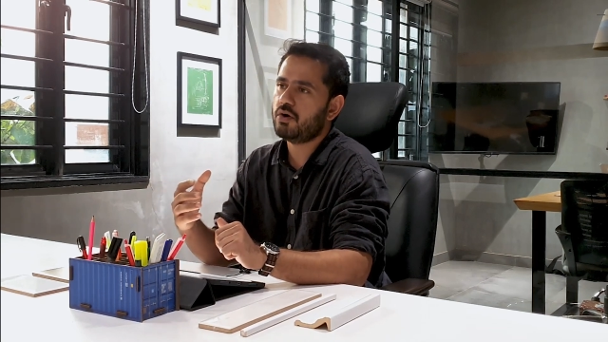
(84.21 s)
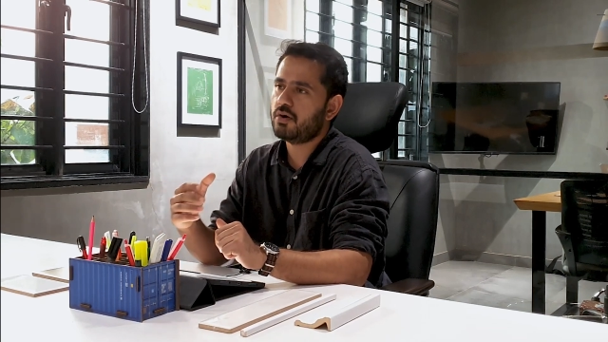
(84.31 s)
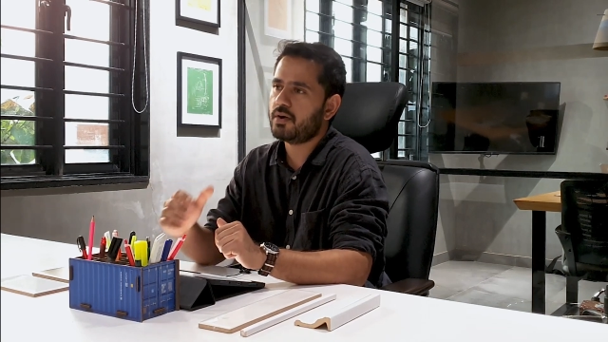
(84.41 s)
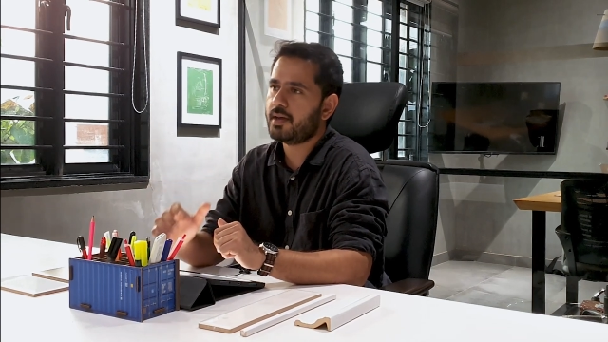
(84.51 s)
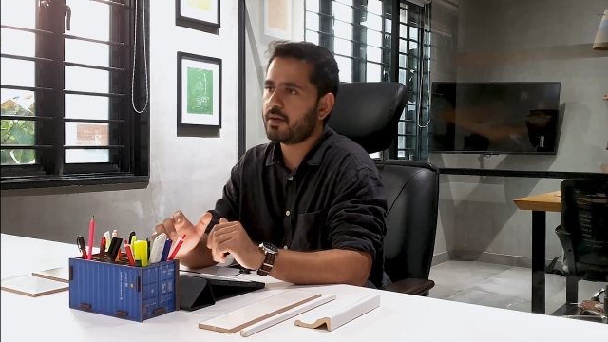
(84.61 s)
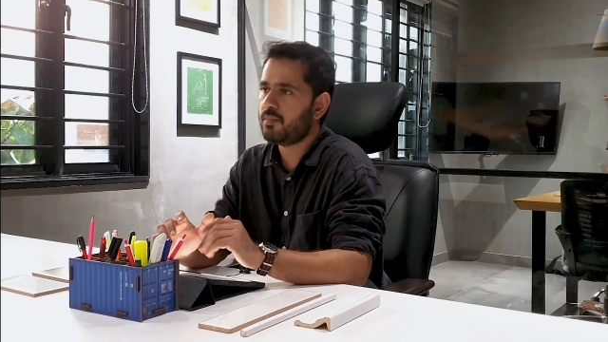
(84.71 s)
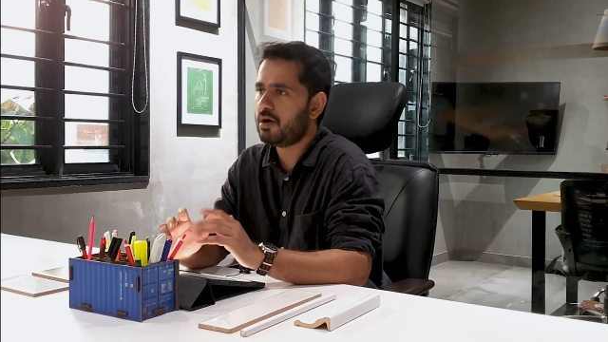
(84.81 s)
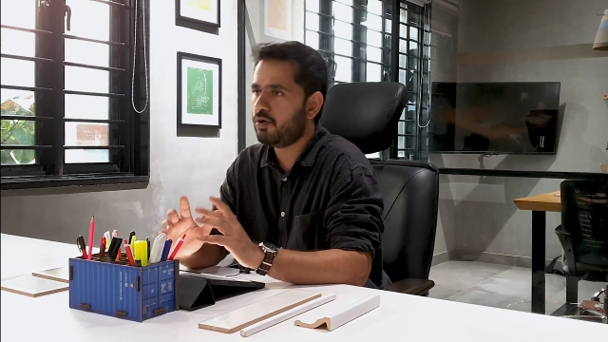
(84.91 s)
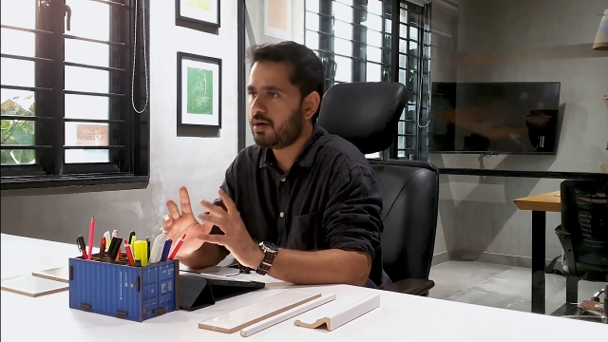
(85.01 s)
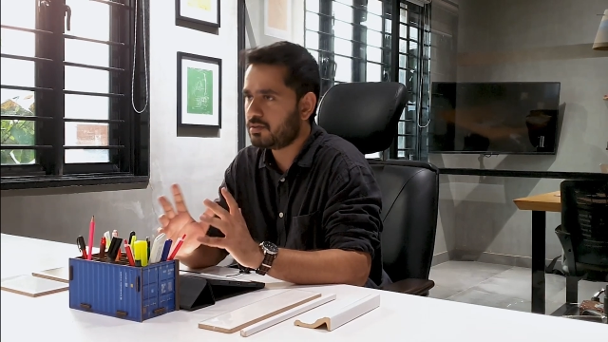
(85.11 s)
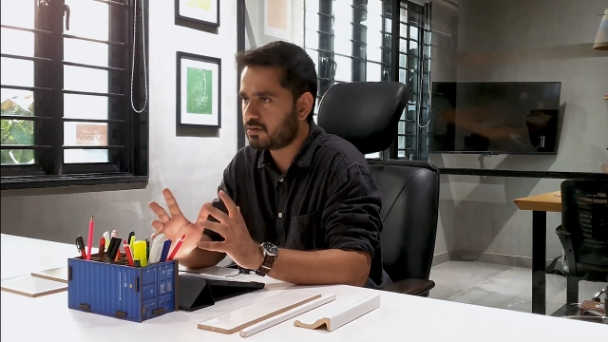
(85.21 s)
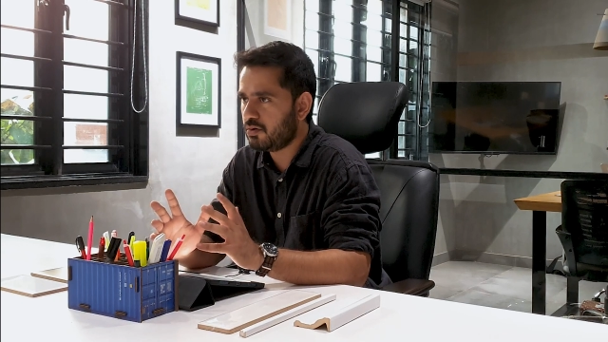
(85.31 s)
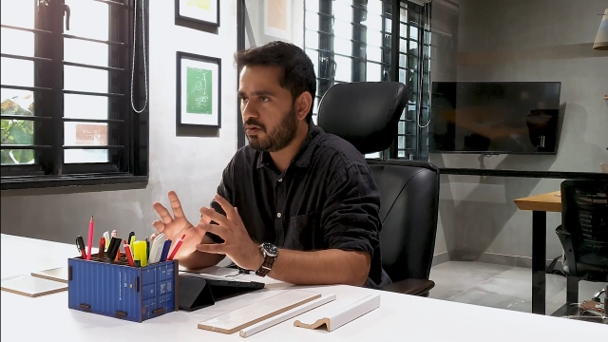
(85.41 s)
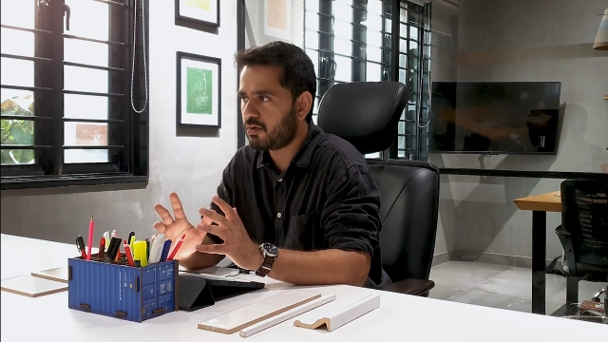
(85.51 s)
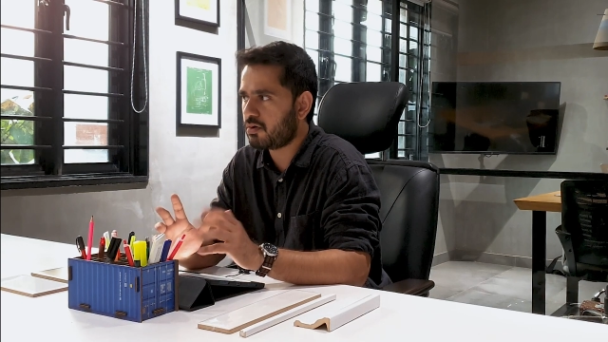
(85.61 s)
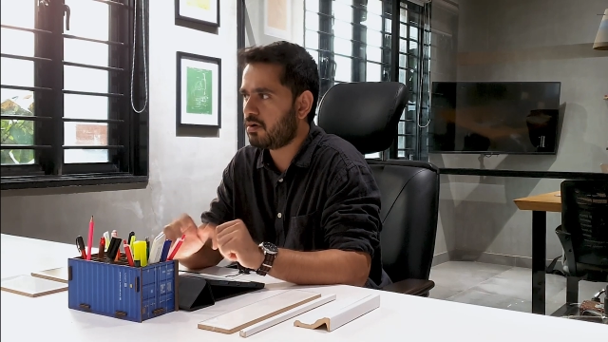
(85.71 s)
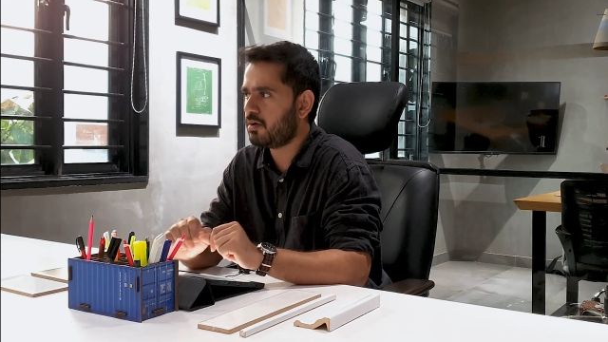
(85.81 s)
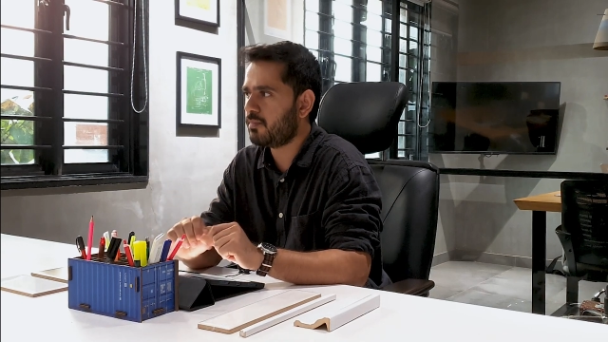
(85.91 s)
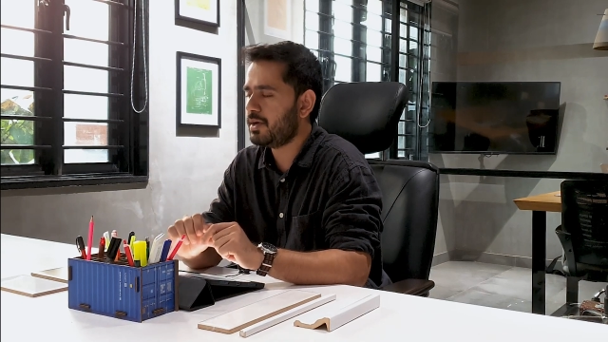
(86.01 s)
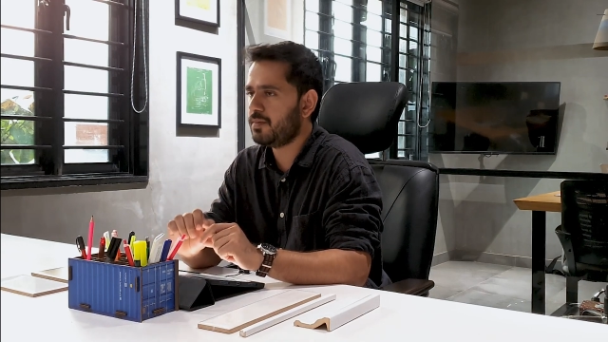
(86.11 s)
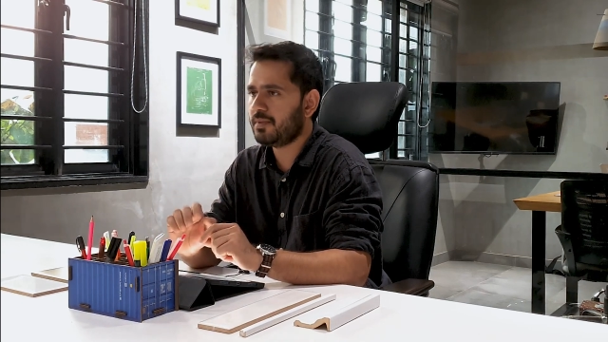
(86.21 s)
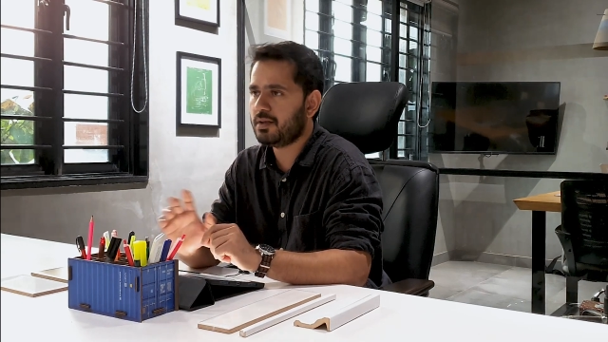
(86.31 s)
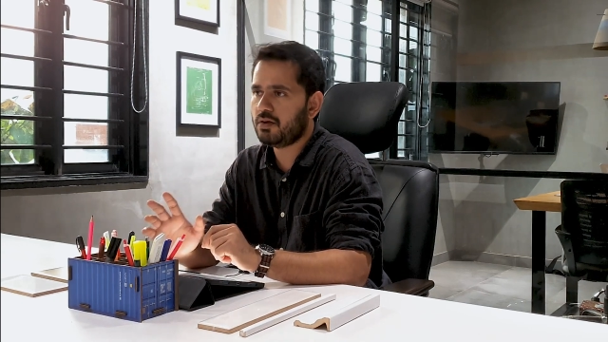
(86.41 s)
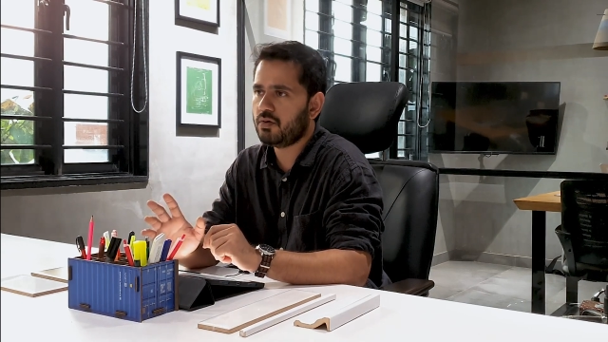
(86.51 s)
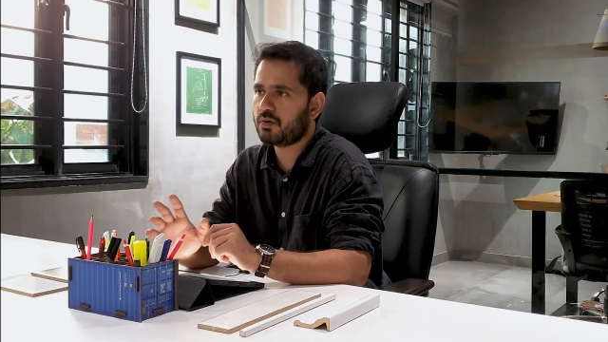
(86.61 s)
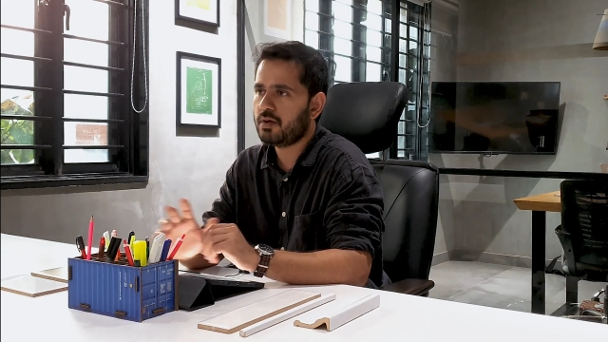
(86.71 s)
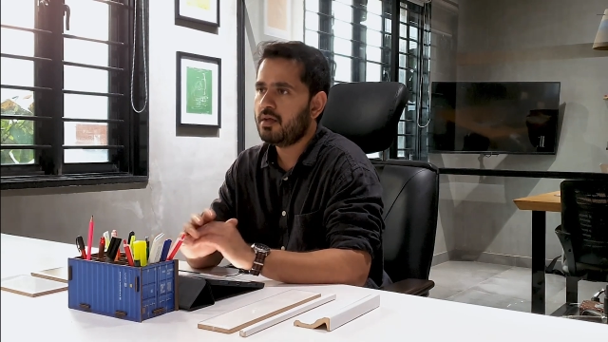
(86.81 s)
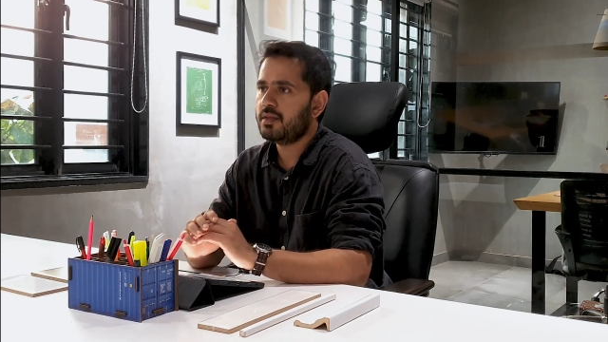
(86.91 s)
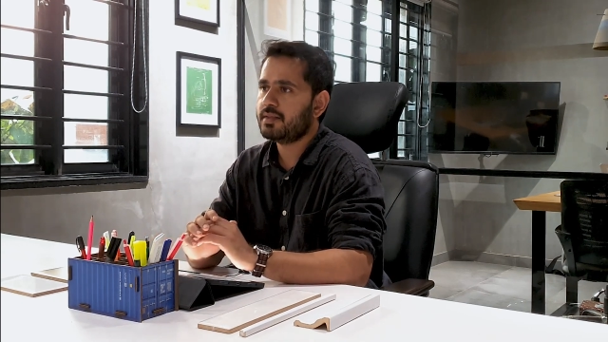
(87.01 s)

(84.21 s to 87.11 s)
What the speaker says: or like Bauhaus look or minimal look.